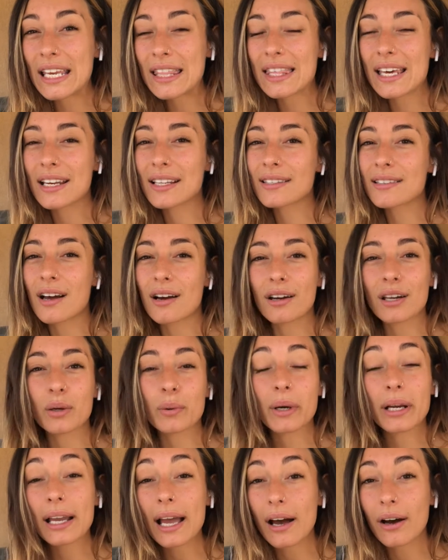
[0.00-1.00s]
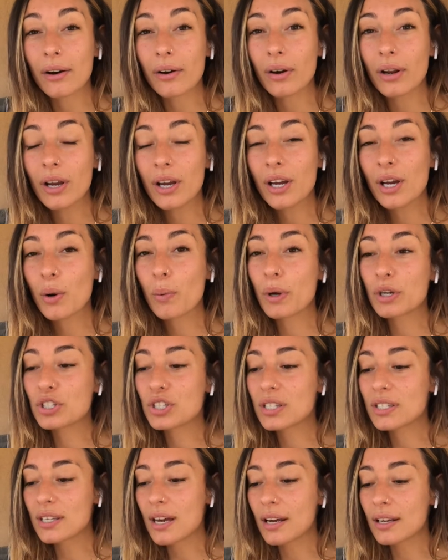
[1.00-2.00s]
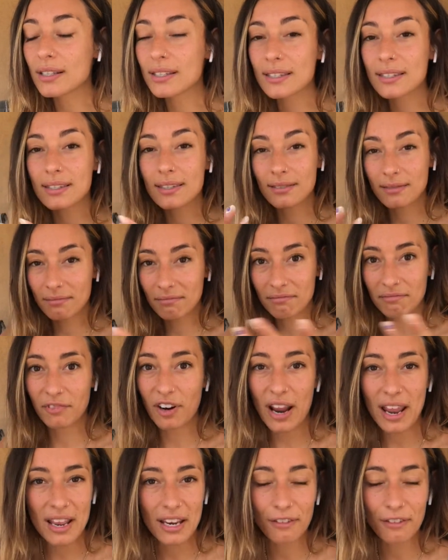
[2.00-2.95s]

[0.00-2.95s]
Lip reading: then it's not going to work out, which sucks, right?